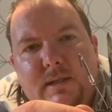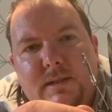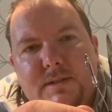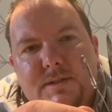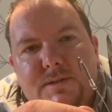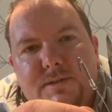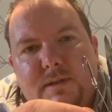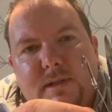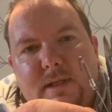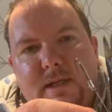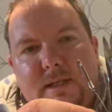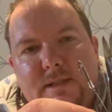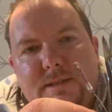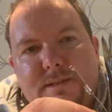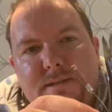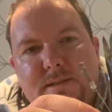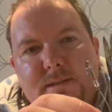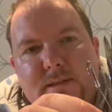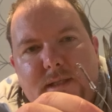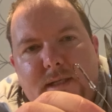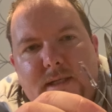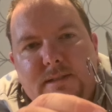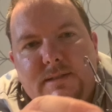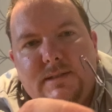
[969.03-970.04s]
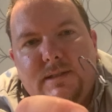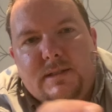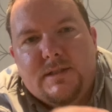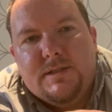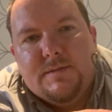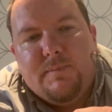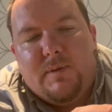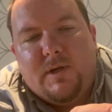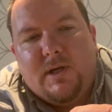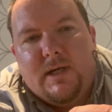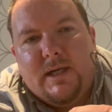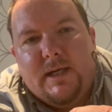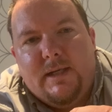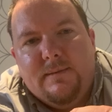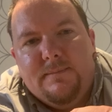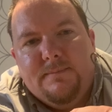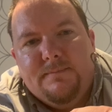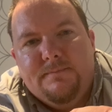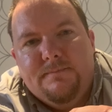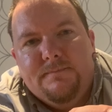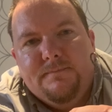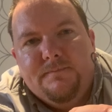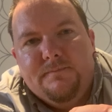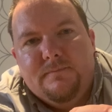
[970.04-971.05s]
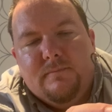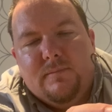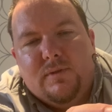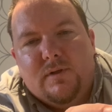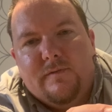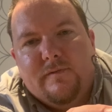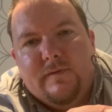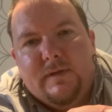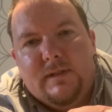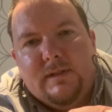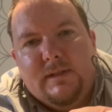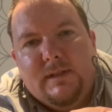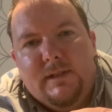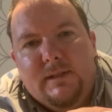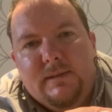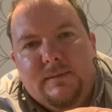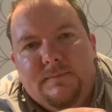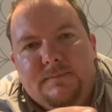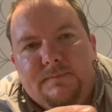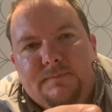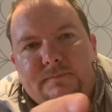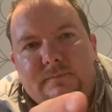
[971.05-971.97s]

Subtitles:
So that's in the spine perfectly.